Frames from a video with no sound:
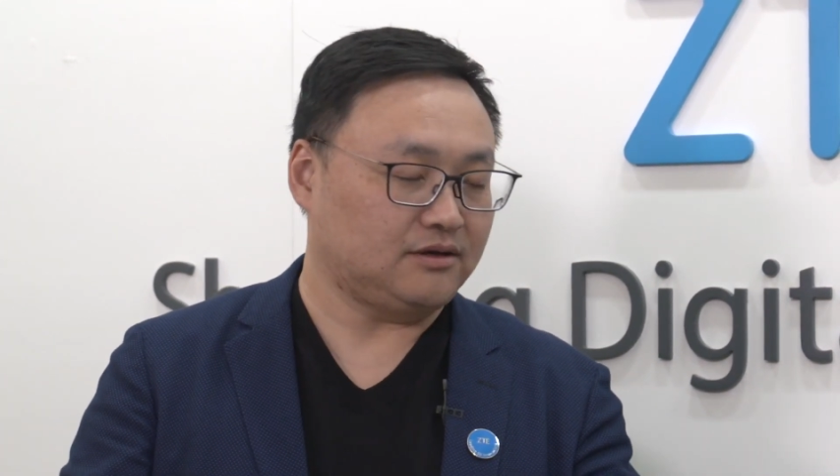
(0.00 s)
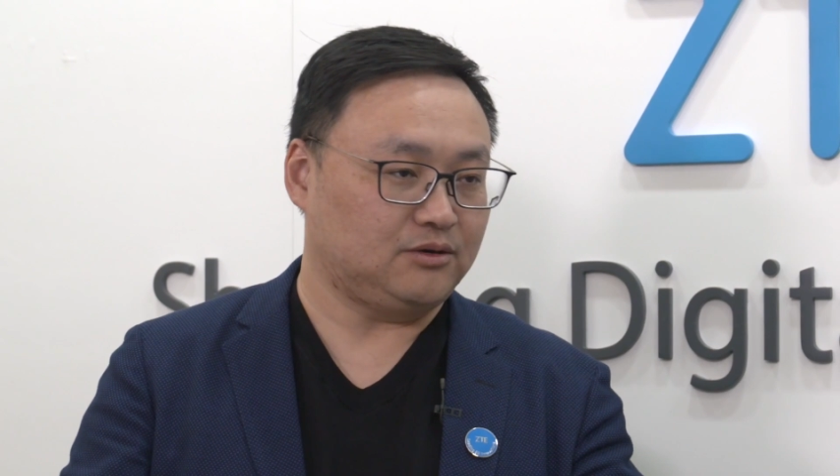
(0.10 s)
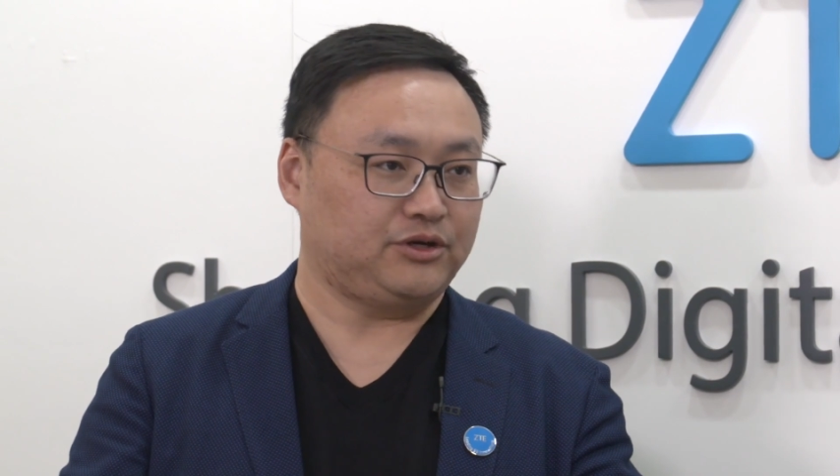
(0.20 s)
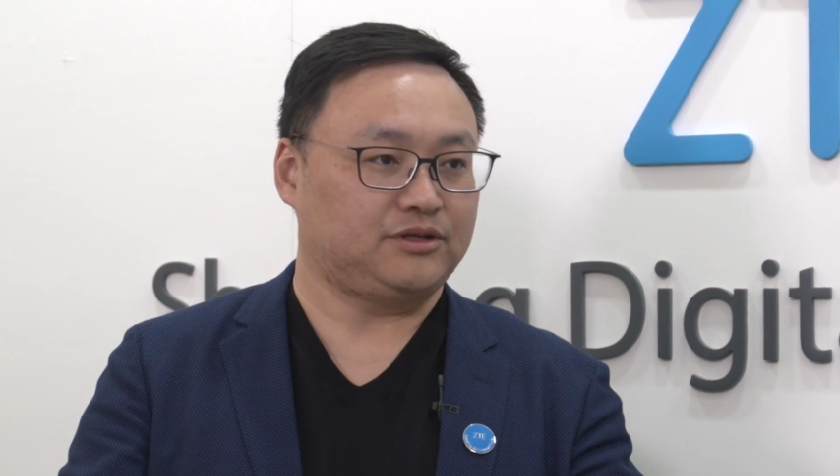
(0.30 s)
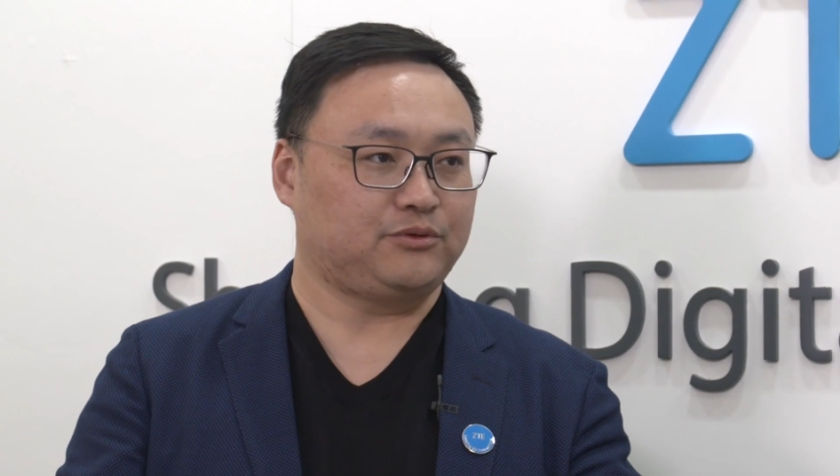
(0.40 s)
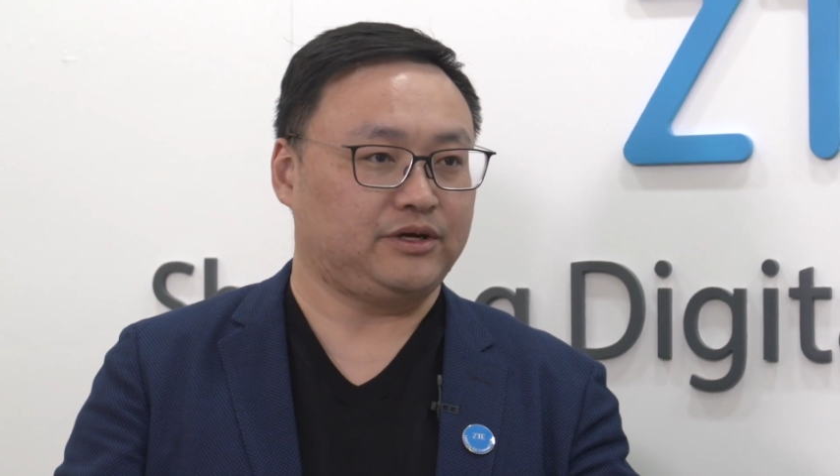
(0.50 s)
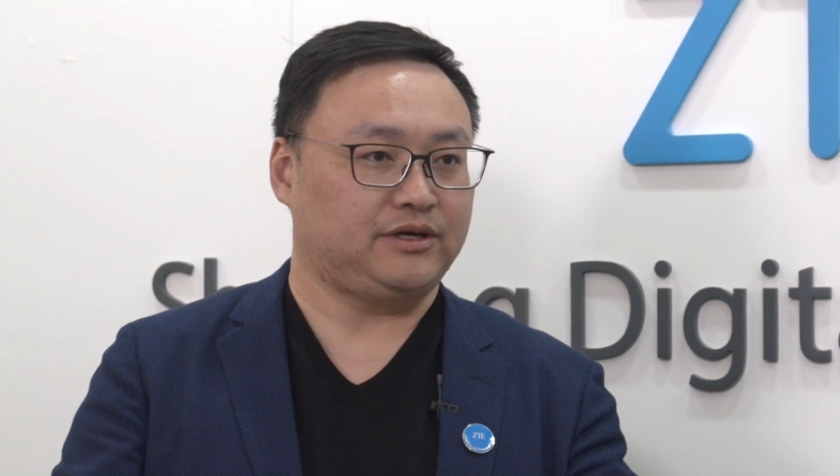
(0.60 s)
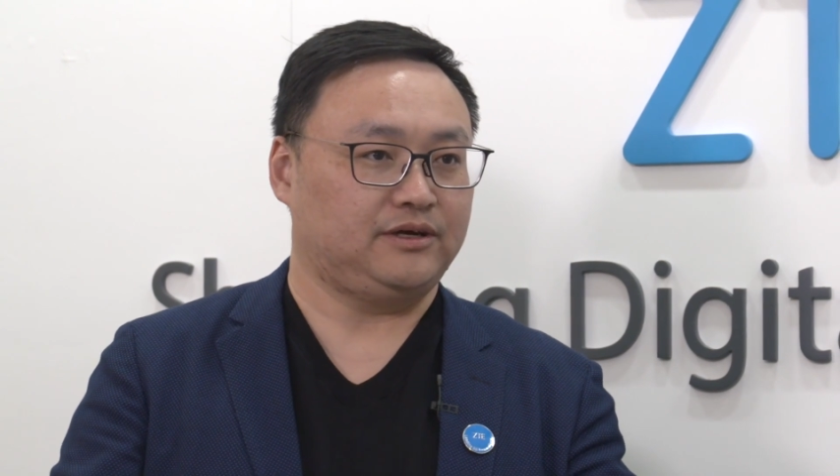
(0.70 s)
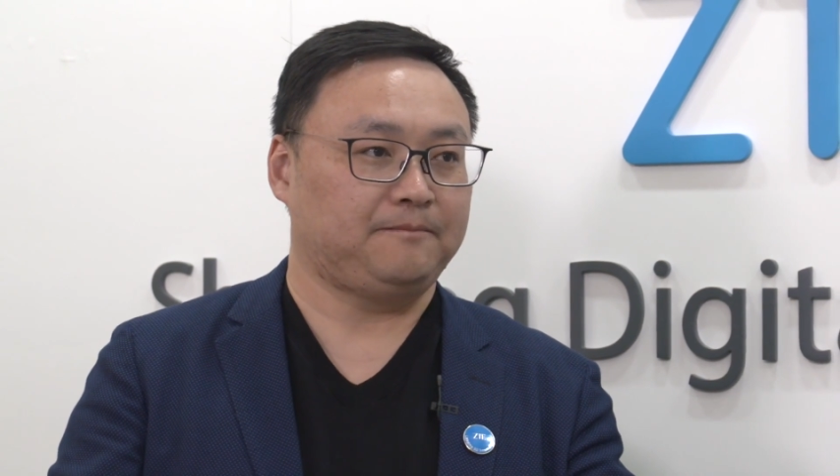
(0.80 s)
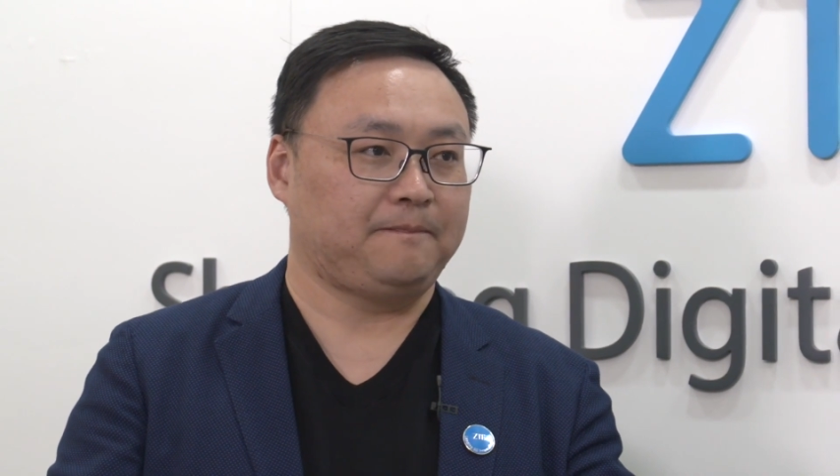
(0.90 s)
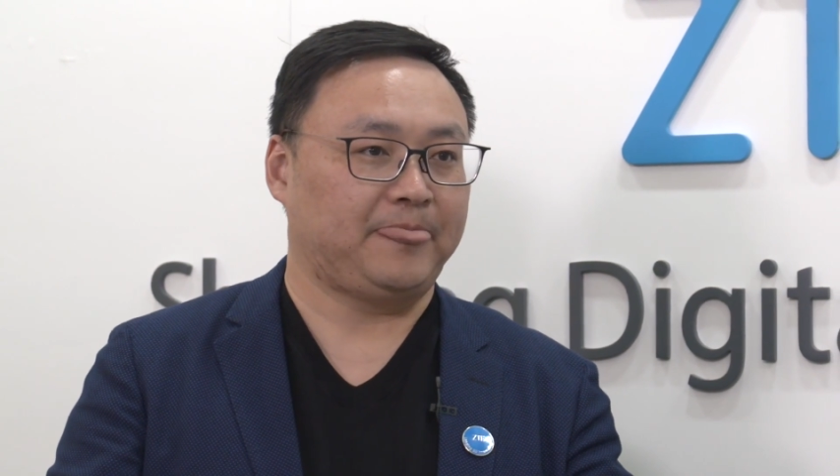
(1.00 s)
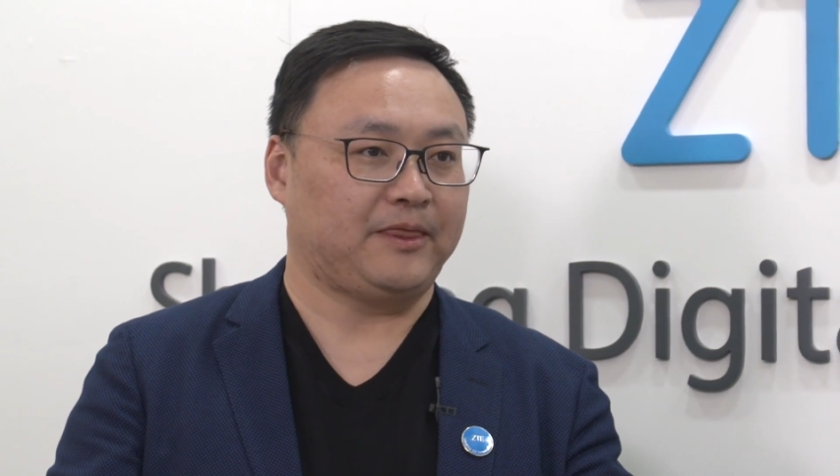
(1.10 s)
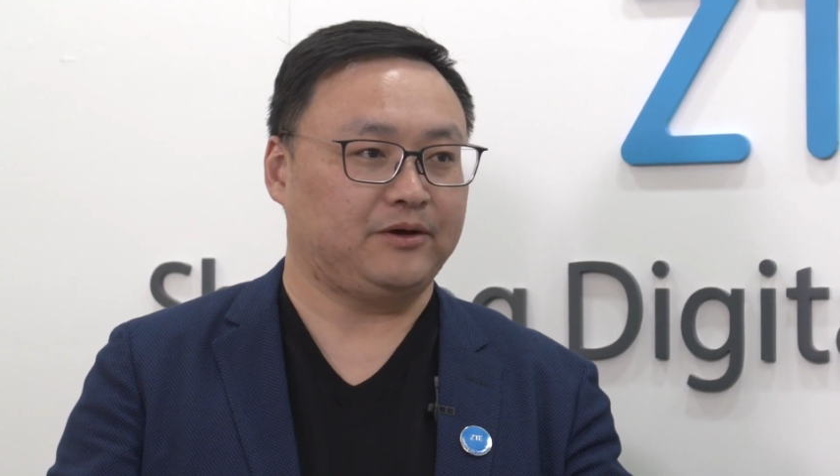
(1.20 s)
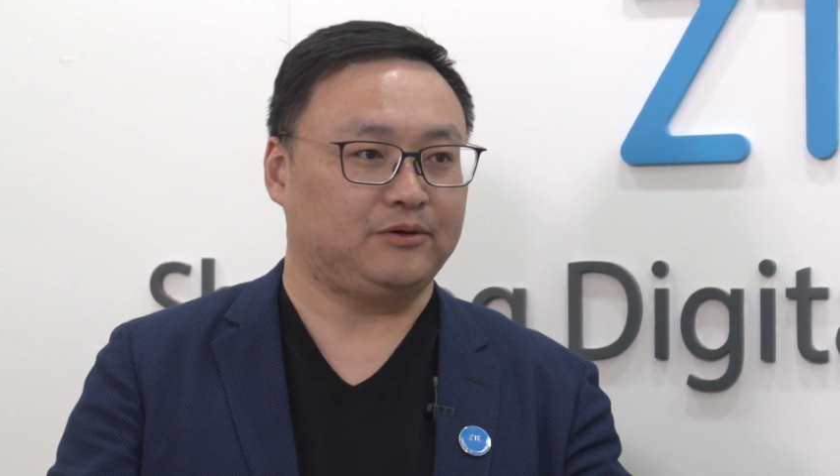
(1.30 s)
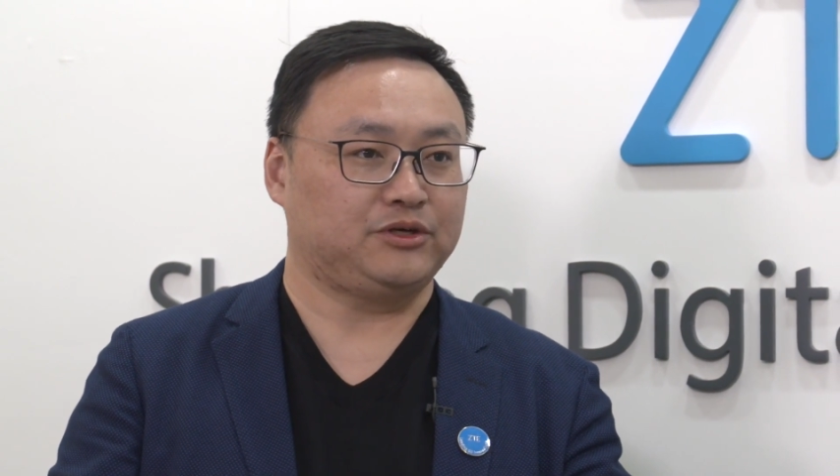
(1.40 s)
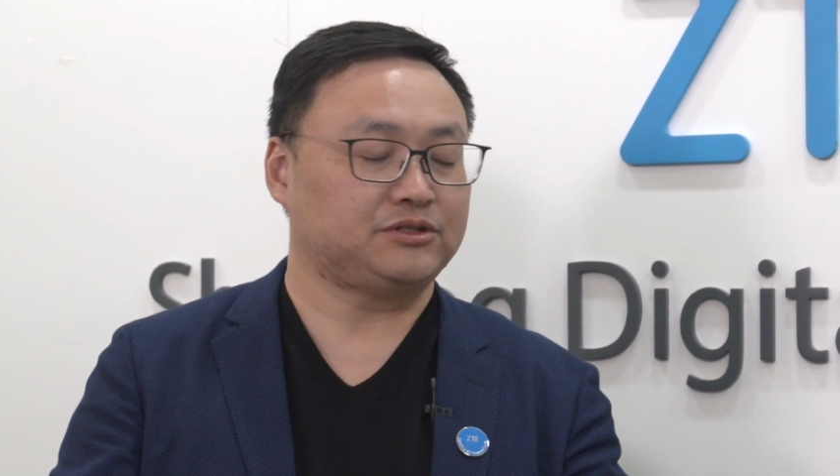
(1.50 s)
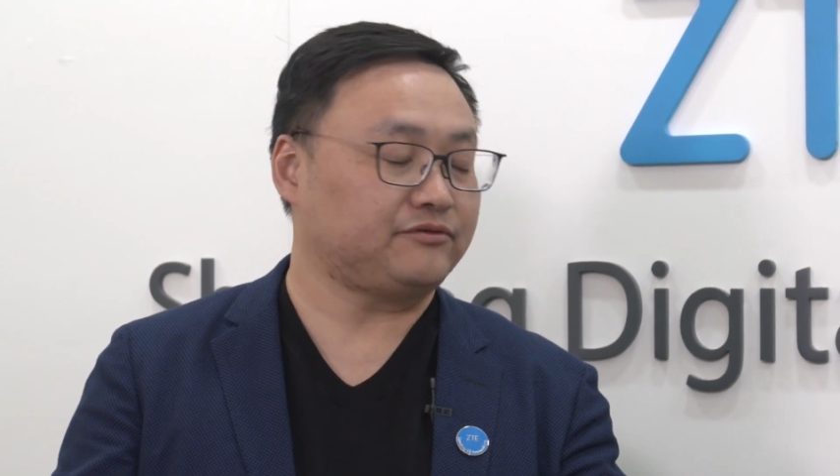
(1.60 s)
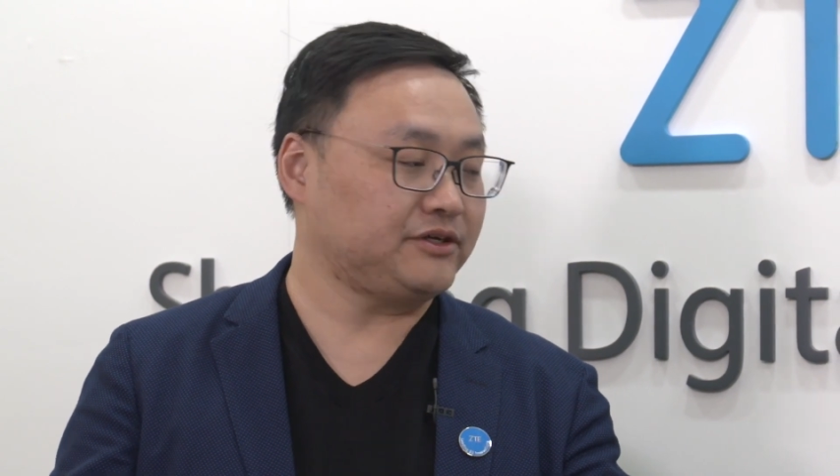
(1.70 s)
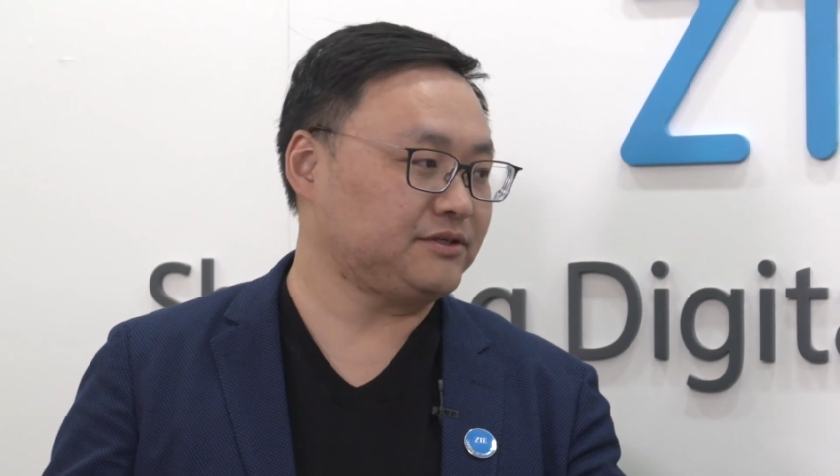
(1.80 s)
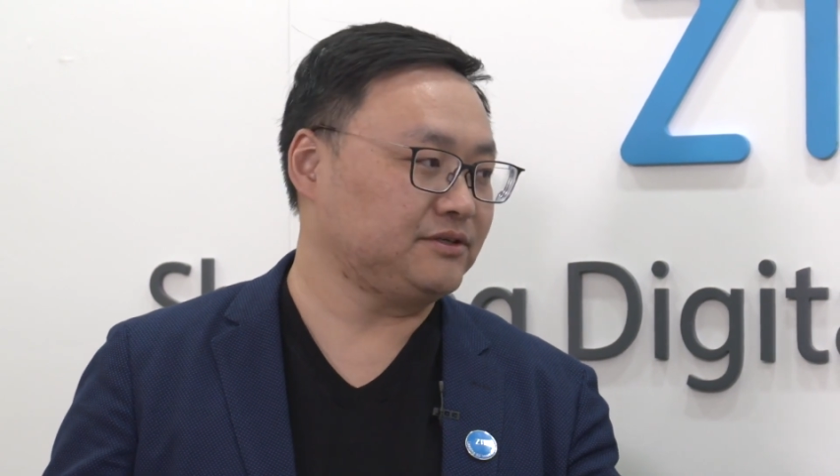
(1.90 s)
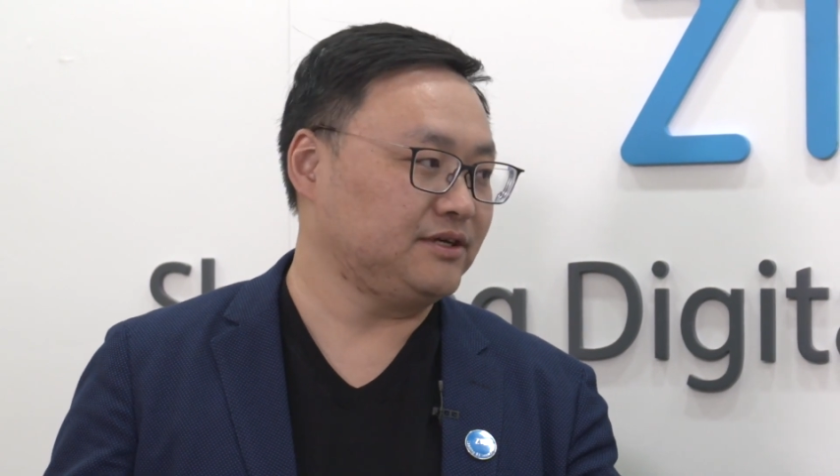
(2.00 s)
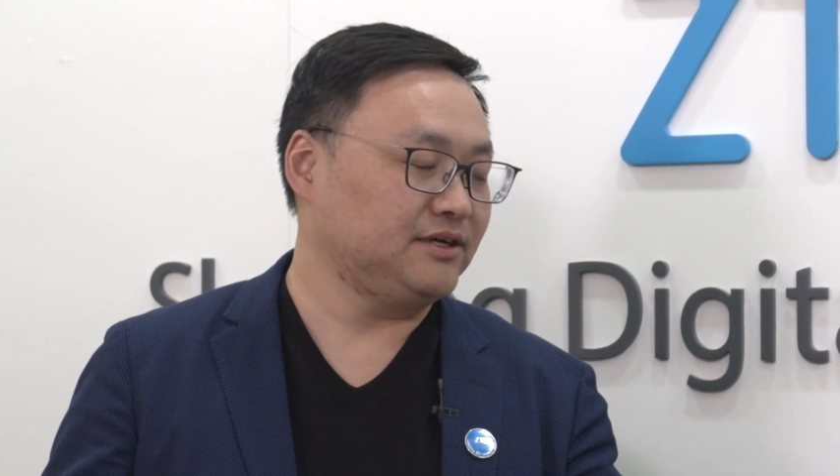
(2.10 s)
operator we uh, we service